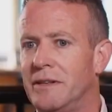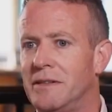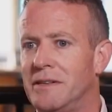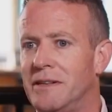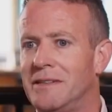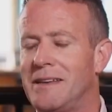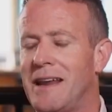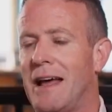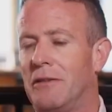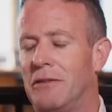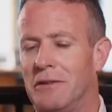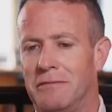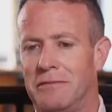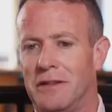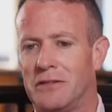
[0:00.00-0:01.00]
is now
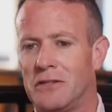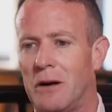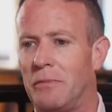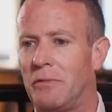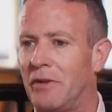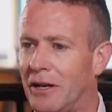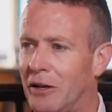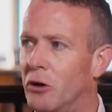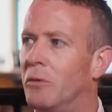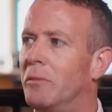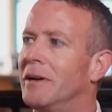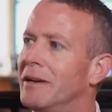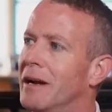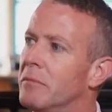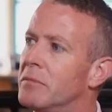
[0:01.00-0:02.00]
the type of
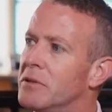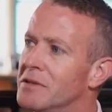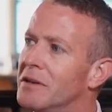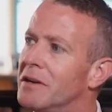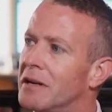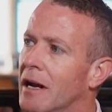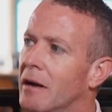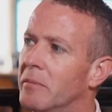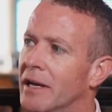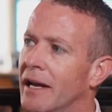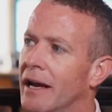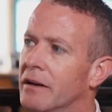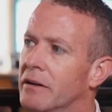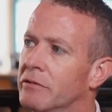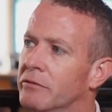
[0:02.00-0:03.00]
economic numbers that are
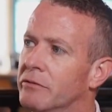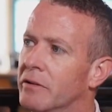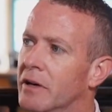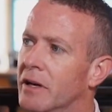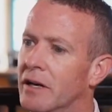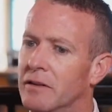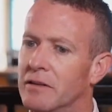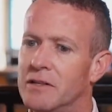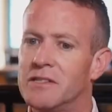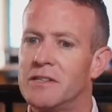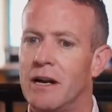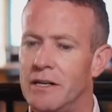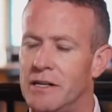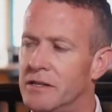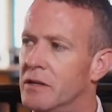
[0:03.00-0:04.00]
coming out of the
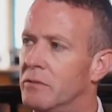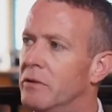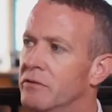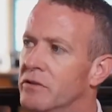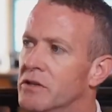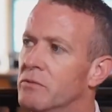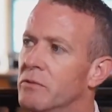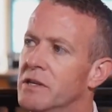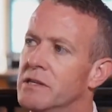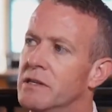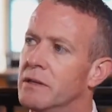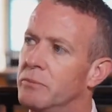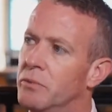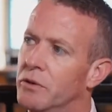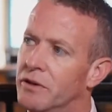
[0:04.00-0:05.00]
studies that we've just
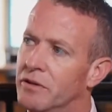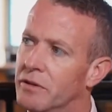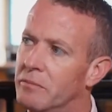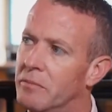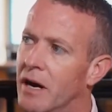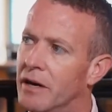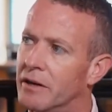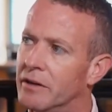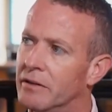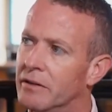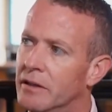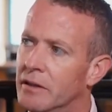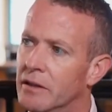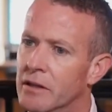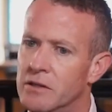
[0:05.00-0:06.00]
recently put into the market.
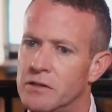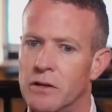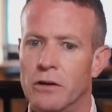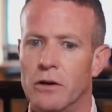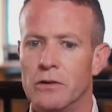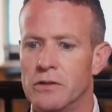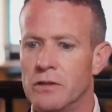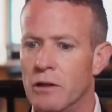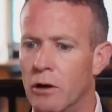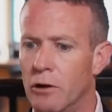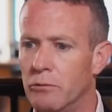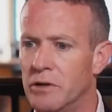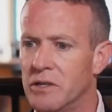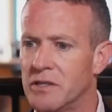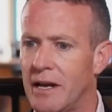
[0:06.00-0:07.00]
So those
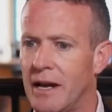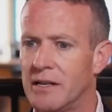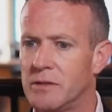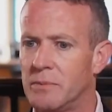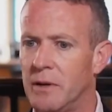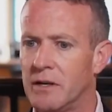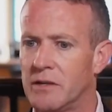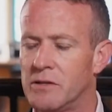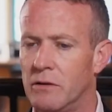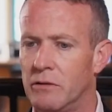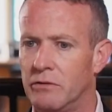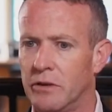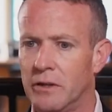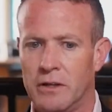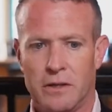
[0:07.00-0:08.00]
low risk aspects
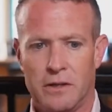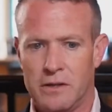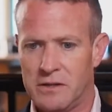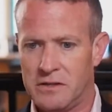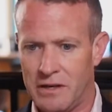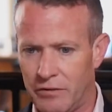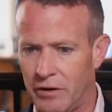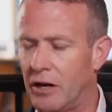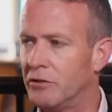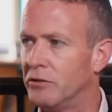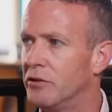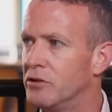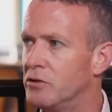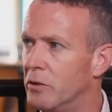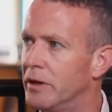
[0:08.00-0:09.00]
of
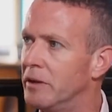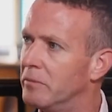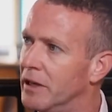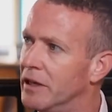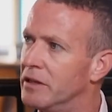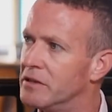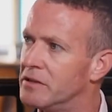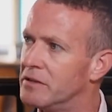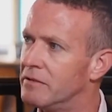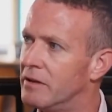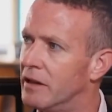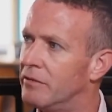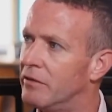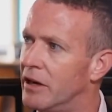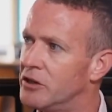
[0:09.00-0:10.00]
720 metres
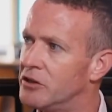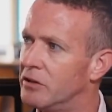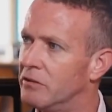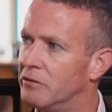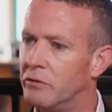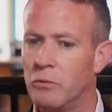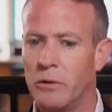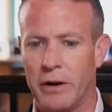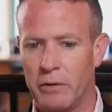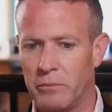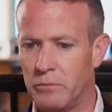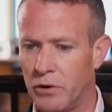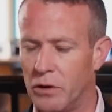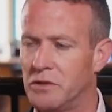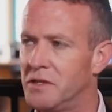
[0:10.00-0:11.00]
elevation for where
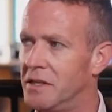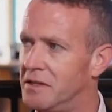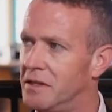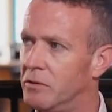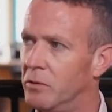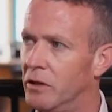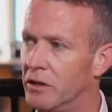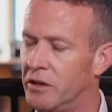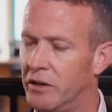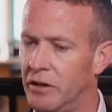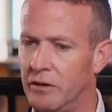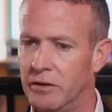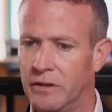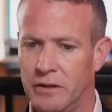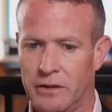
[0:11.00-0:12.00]
processing will
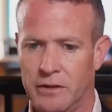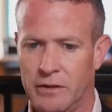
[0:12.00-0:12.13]
occur,